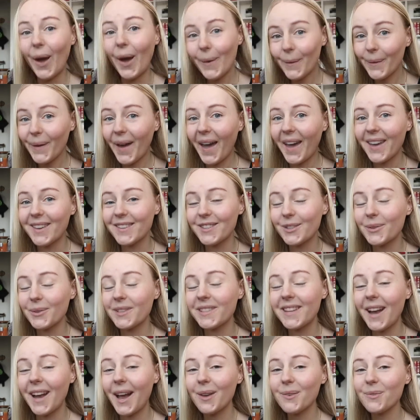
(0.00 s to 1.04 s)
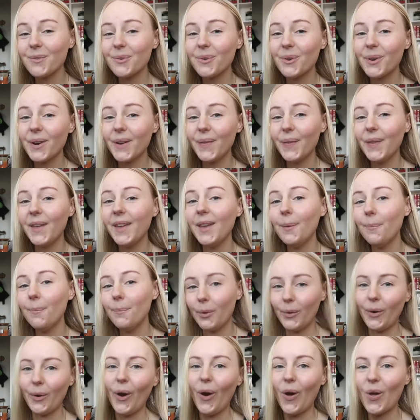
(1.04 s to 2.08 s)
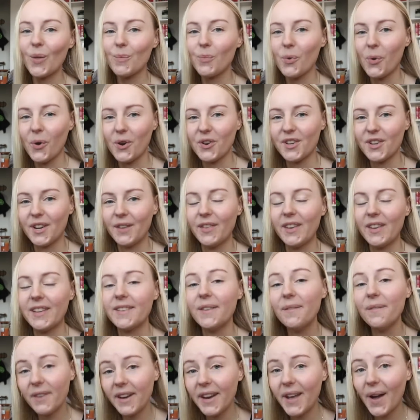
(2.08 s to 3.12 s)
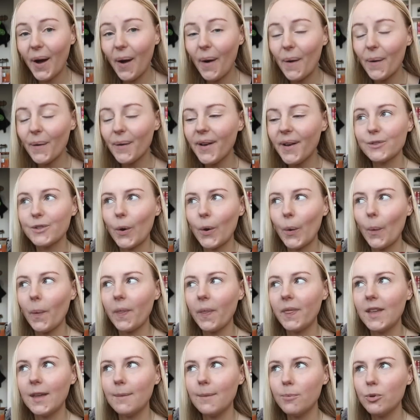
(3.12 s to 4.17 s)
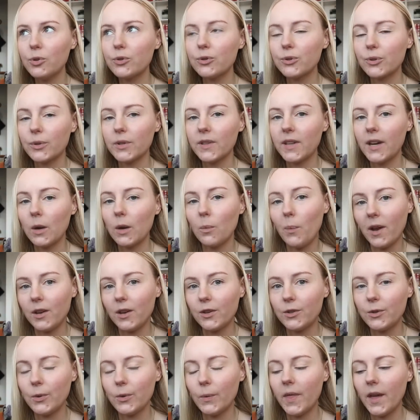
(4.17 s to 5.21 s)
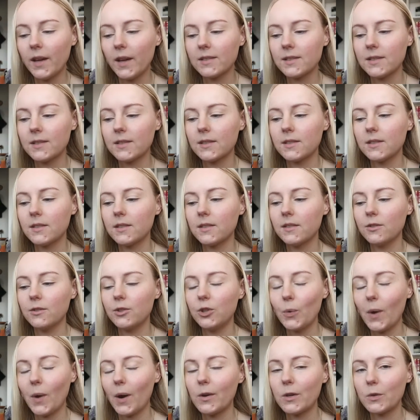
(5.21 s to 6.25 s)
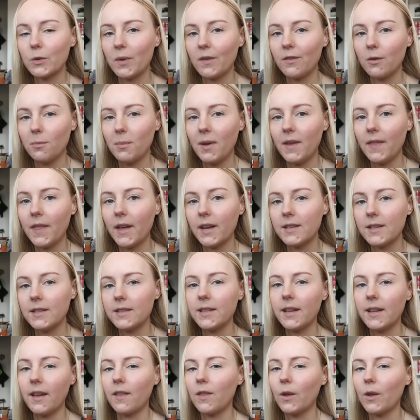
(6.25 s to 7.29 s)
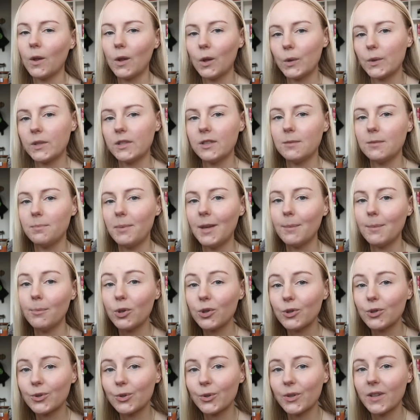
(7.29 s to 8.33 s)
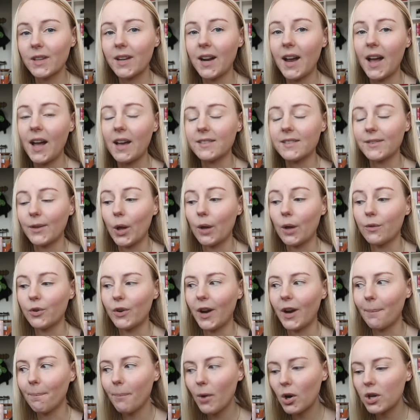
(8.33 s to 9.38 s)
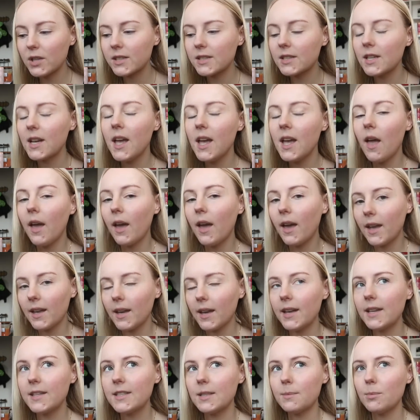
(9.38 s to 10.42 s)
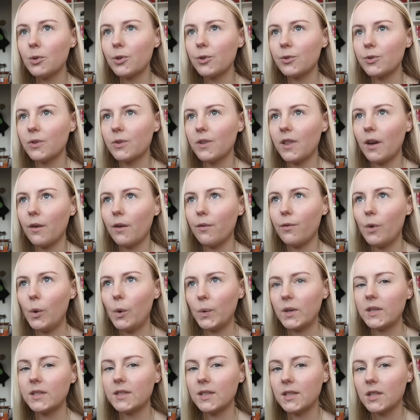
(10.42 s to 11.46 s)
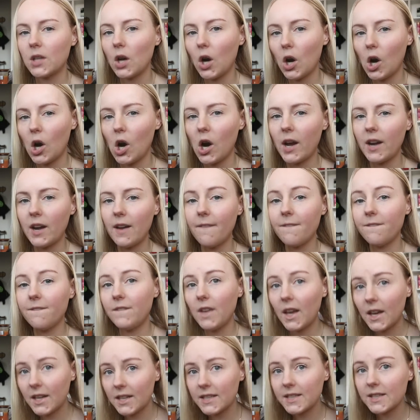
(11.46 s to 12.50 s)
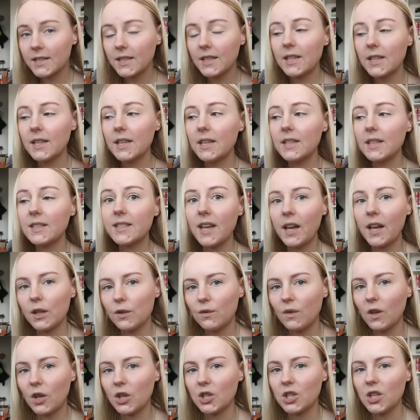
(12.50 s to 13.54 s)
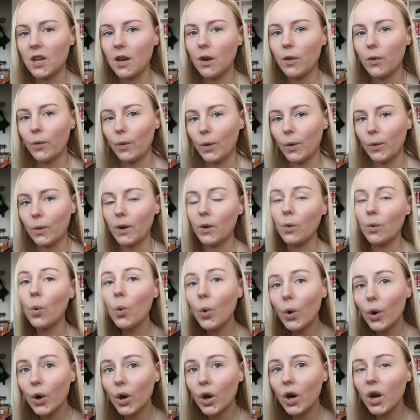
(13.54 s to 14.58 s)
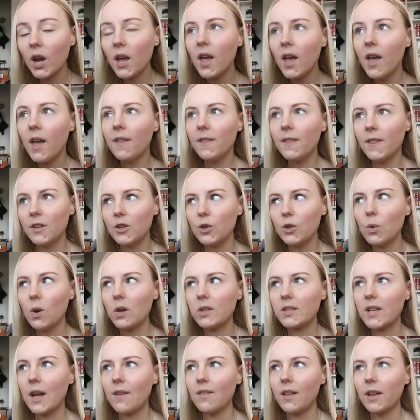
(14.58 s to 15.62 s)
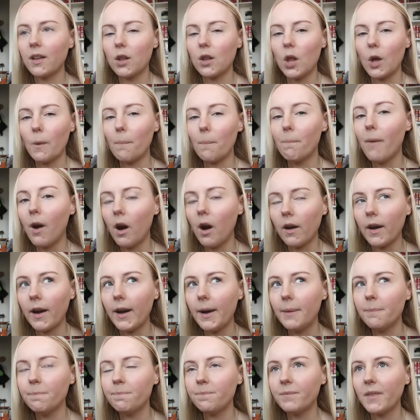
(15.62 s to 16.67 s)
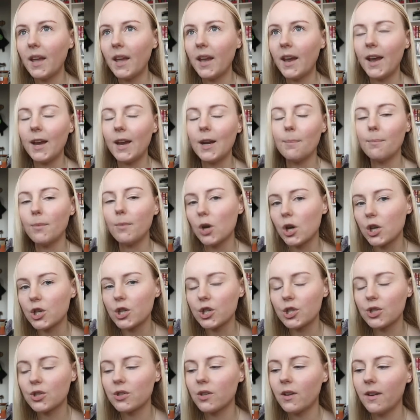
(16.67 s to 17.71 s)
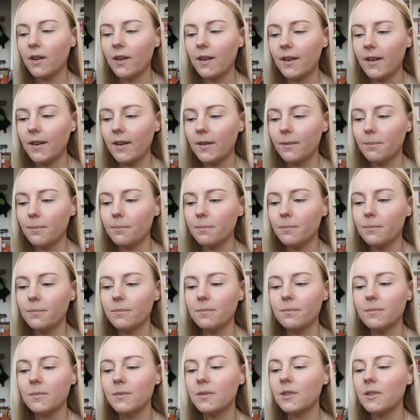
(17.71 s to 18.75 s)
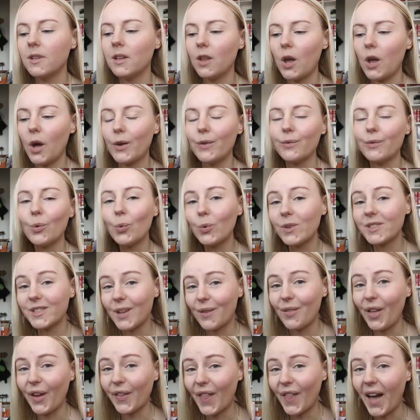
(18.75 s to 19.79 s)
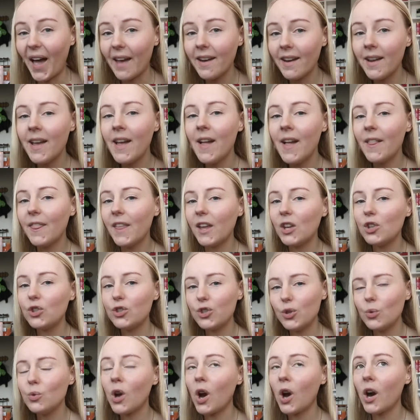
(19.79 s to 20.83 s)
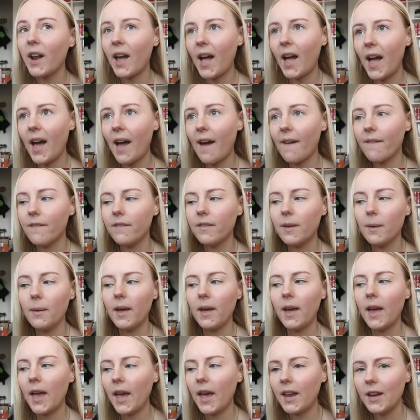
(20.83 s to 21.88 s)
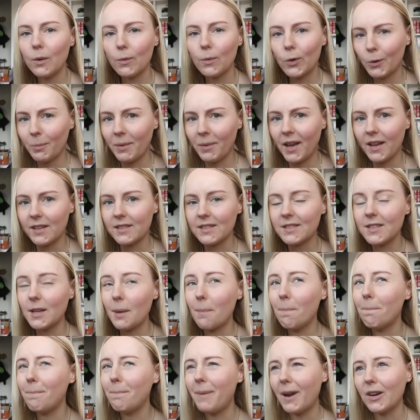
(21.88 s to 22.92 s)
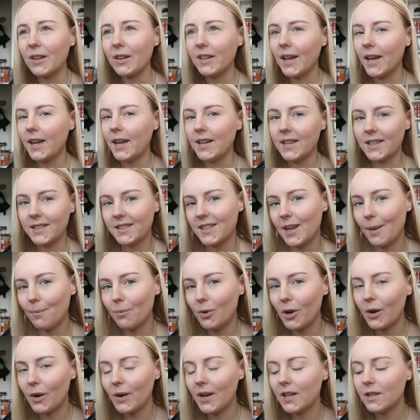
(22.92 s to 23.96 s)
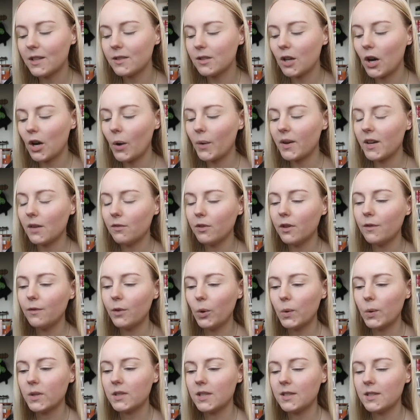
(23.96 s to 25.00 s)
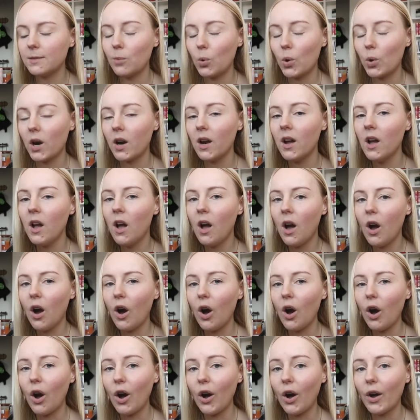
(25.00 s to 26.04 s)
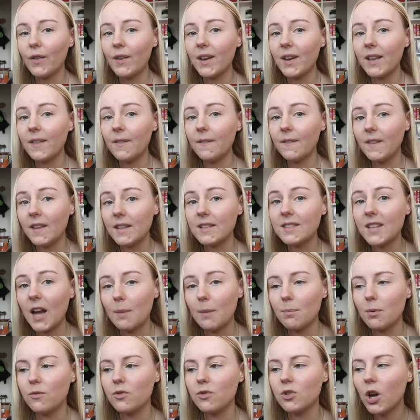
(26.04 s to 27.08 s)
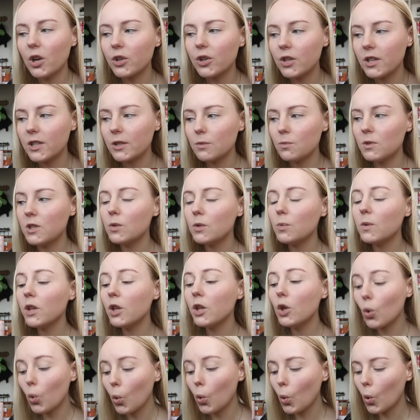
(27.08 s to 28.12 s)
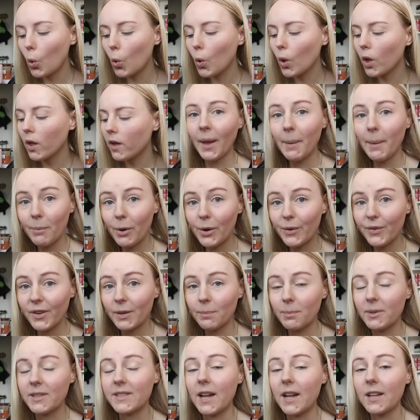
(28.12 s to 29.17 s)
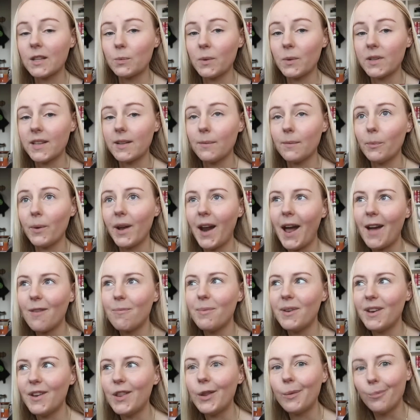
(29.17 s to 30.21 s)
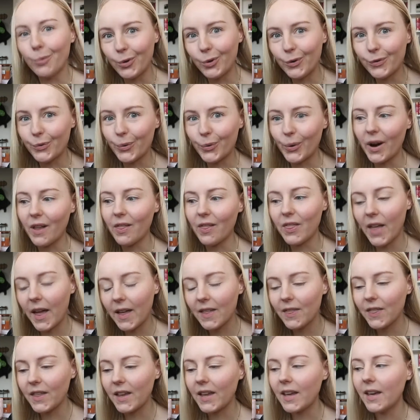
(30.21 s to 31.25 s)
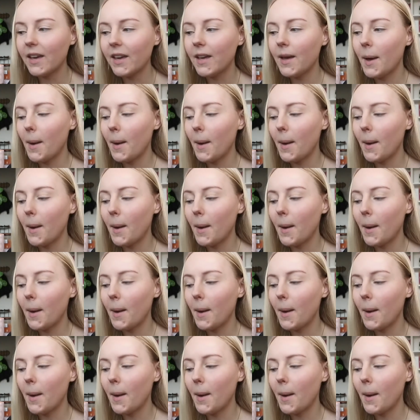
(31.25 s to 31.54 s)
Okay, so it's time for the book haul portion of this video. So the bookstore that I went to, that's 2 hours away from me, that it's like the closest big bookstore that has a lot of great books. It is a bookstore that focuses on fantasy, science fiction, thriller, and horror. They do also have like a lot of manga and merch, a lot of cool stuff like that. They do not have any romance and barely any contemporary, so it definitely focuses more on these type of genres, which is really cool and perfect because that's what I've been in the mood for lately.